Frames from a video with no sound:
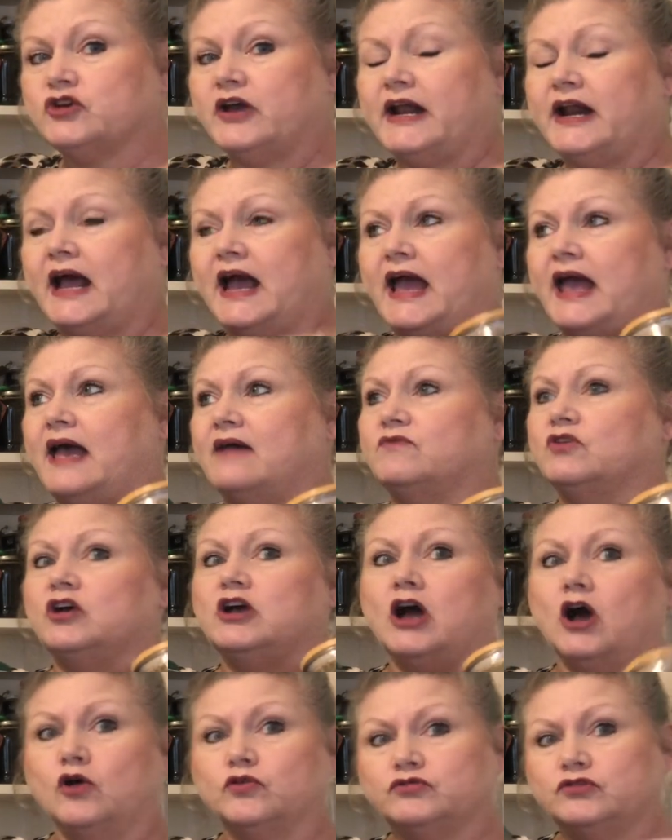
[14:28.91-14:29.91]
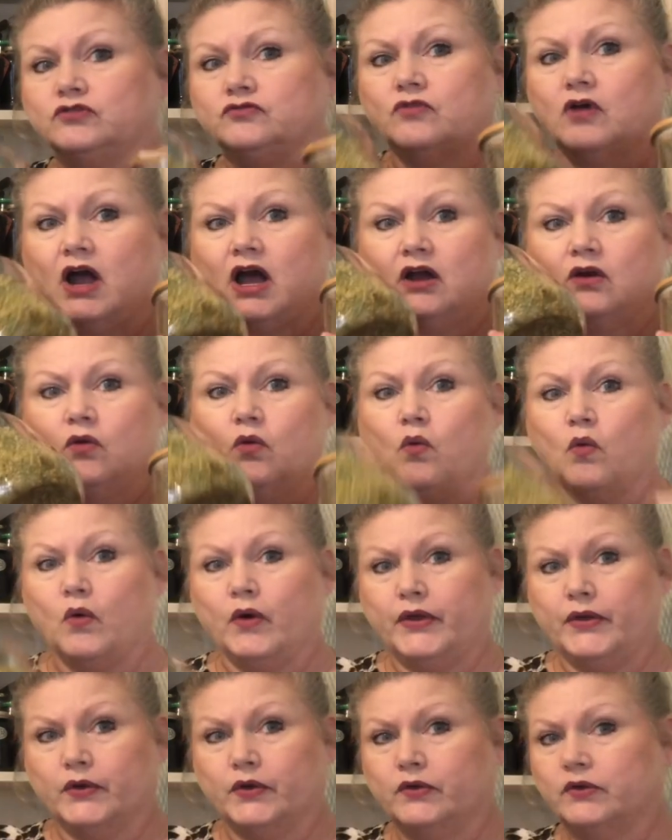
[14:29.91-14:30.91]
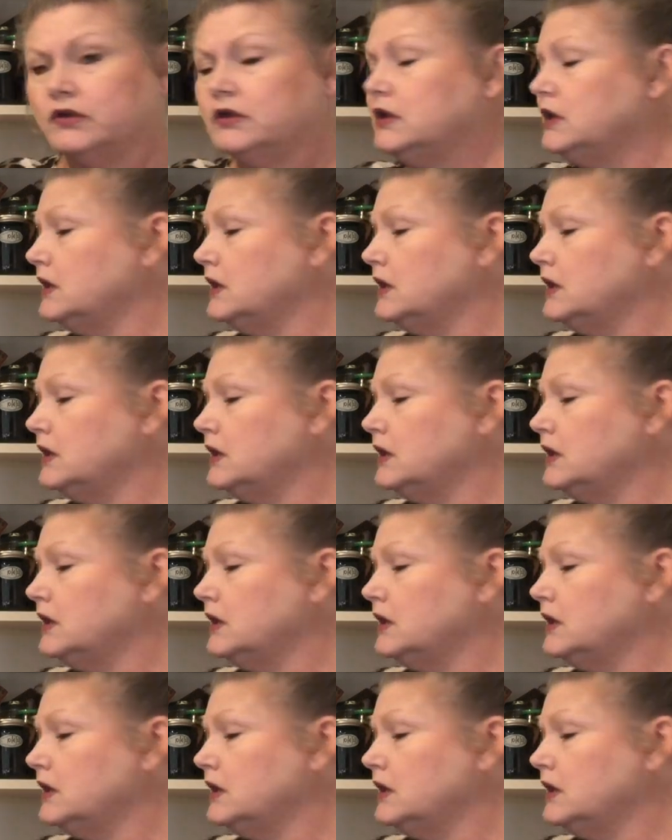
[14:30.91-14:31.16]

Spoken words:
and I have a goldenrod oil.